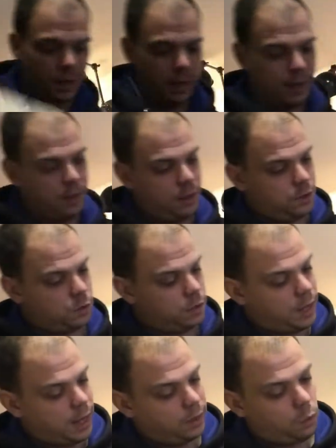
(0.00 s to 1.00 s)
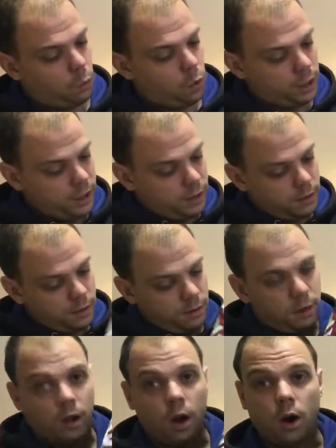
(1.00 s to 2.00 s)
And then this one's got the woodies,
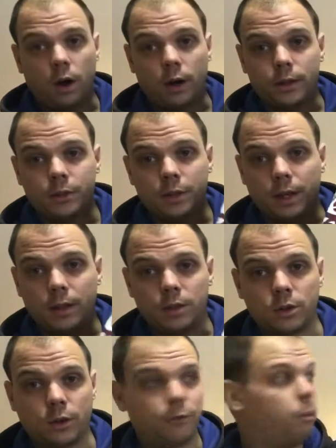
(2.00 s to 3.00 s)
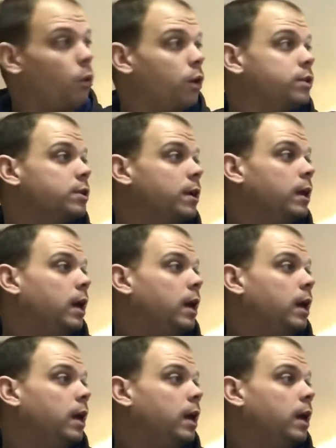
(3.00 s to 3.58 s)
the cars, and the surfboards.